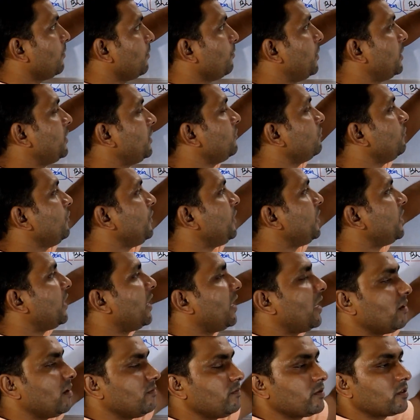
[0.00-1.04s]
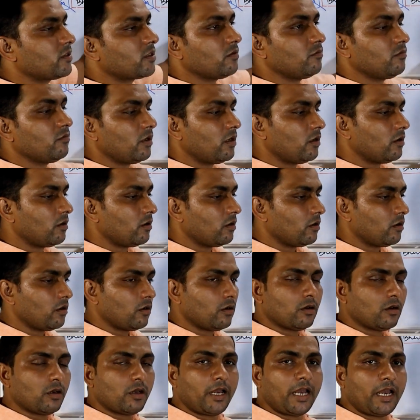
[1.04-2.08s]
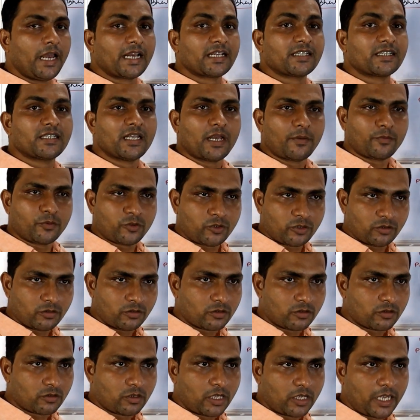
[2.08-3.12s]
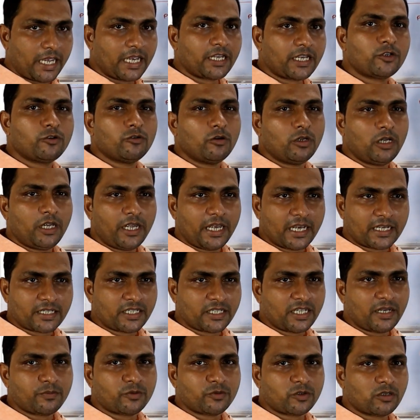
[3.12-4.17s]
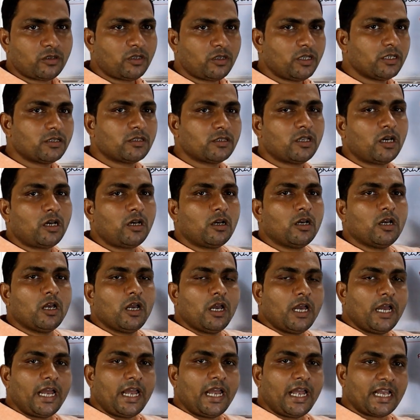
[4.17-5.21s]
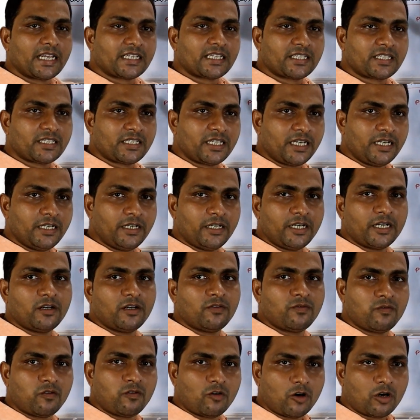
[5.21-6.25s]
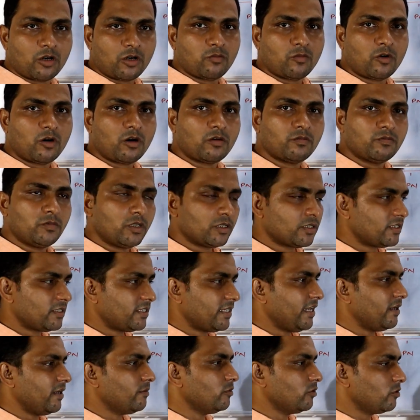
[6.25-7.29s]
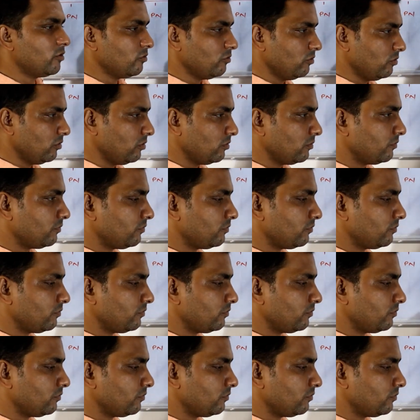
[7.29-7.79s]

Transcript: But we have some exceptions. Actually, exception is the extended form of the same rule.